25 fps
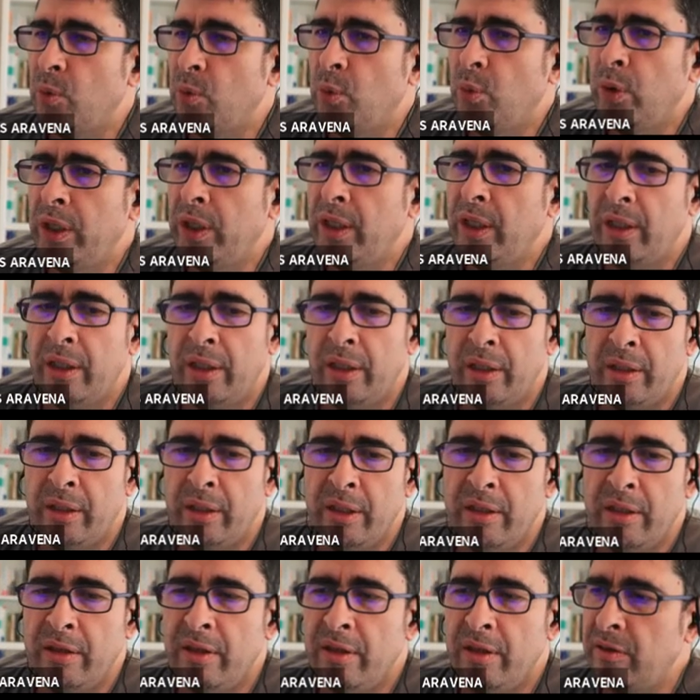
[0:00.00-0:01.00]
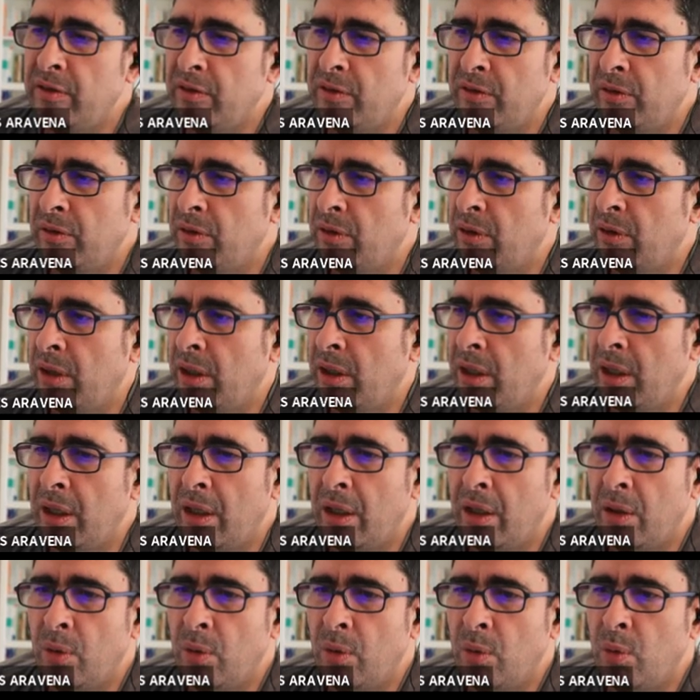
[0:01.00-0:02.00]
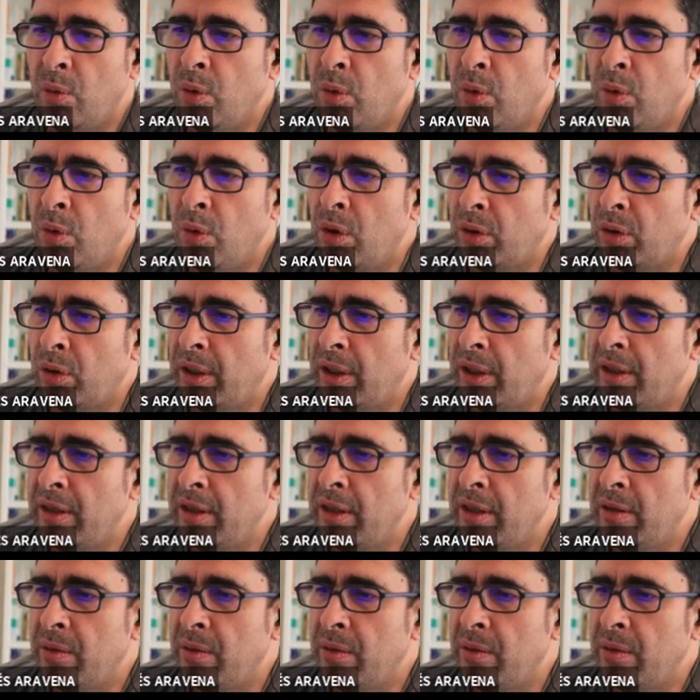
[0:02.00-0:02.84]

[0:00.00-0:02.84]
we did this work. I did it